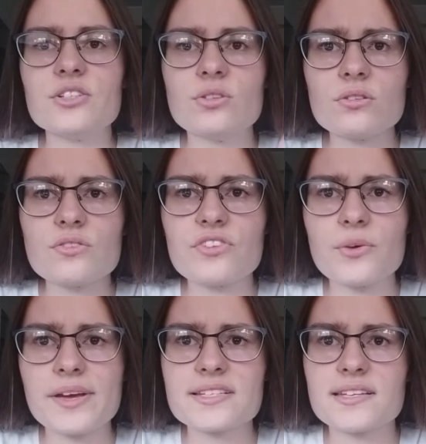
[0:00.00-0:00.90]
2 to 3
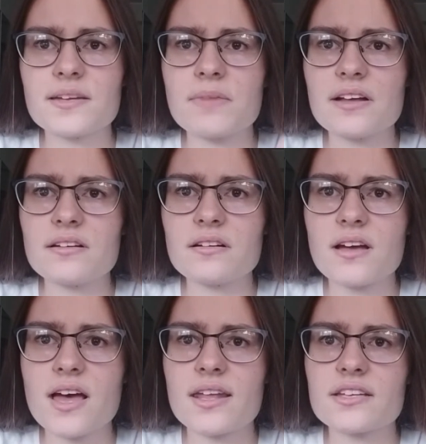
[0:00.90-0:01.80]
weeks it got better
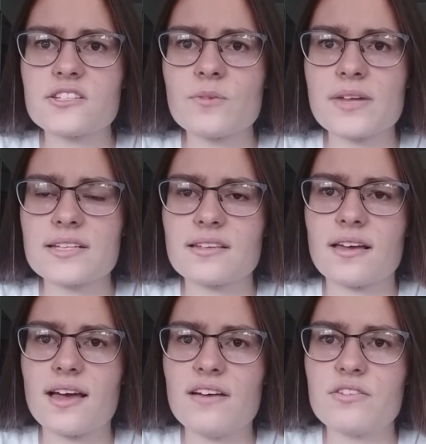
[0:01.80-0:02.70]
and I stopped
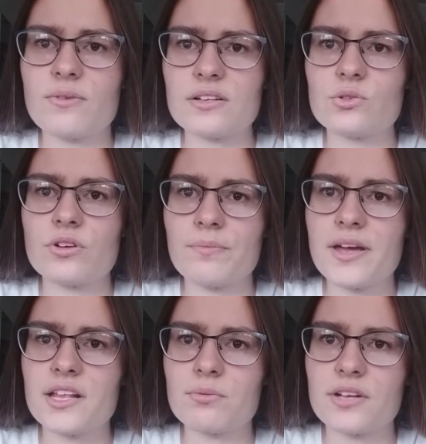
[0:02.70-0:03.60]
asking everyone to
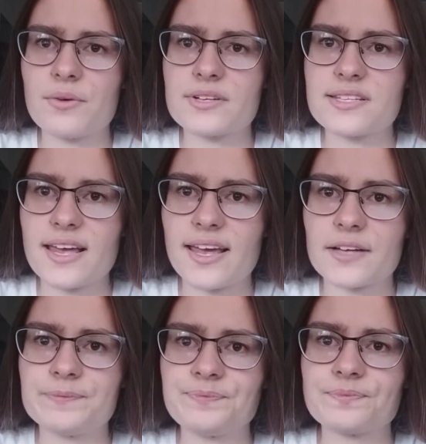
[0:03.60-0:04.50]
repeat what they were saying.
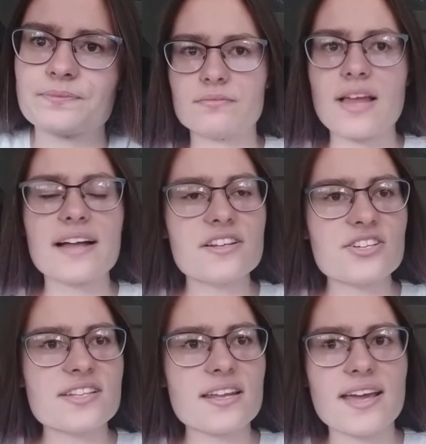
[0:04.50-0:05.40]

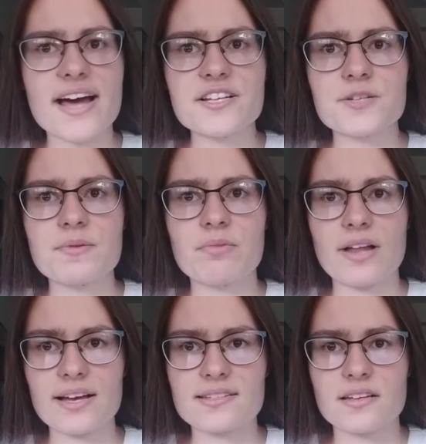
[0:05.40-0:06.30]
Understanding other people's
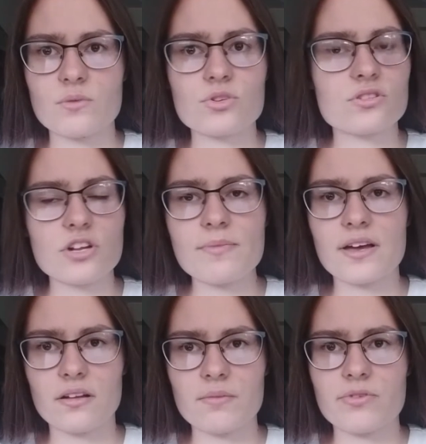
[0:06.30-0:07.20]
accent was not my
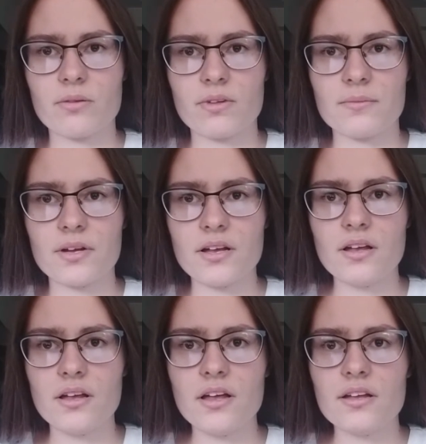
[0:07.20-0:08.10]
only problem.
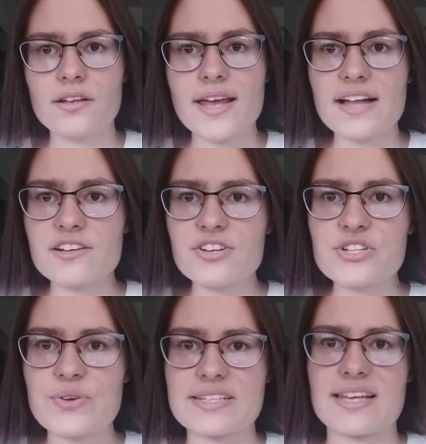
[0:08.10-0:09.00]
The other
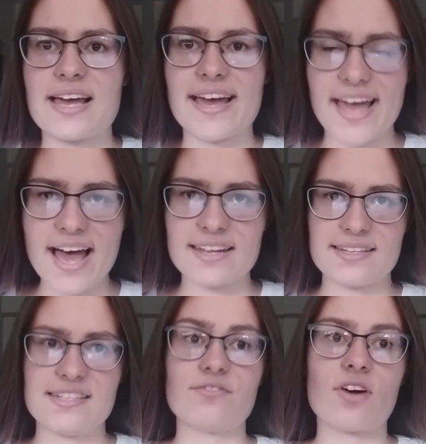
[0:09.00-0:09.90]
issue I had is
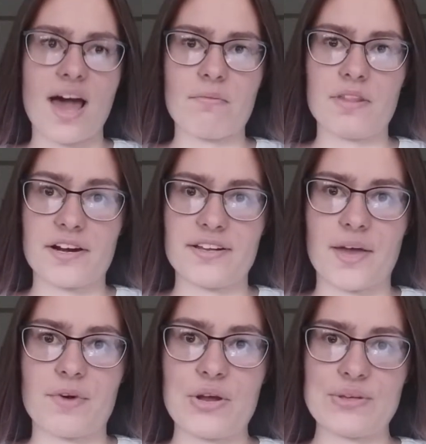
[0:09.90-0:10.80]
the vocabulary they
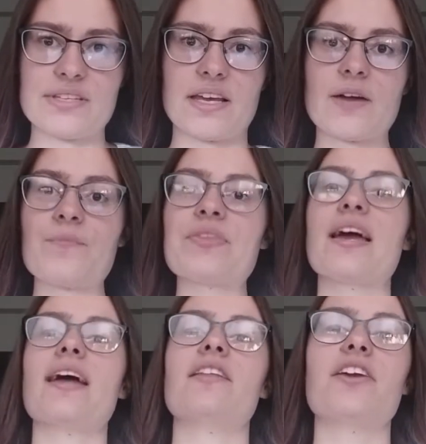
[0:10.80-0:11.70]
were using.
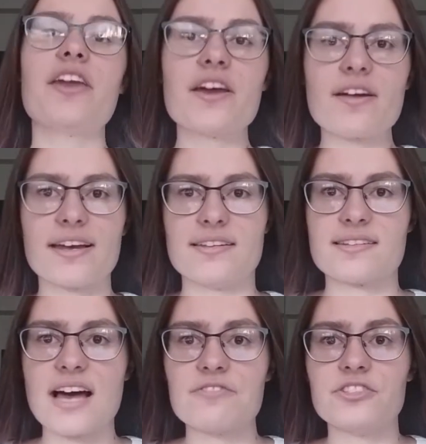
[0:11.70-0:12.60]
And here I
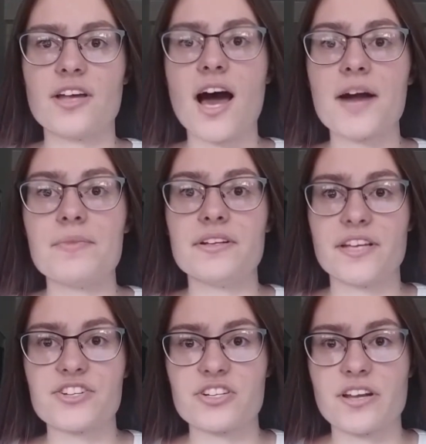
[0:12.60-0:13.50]
discovered the Urban
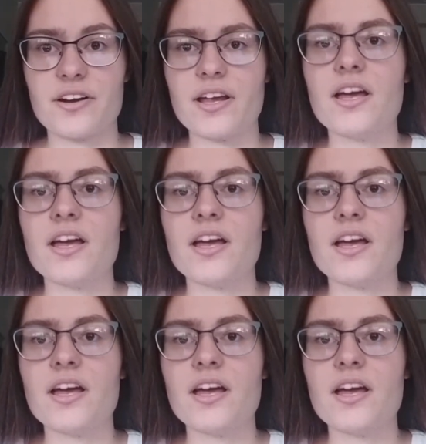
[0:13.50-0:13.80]
Dictionary.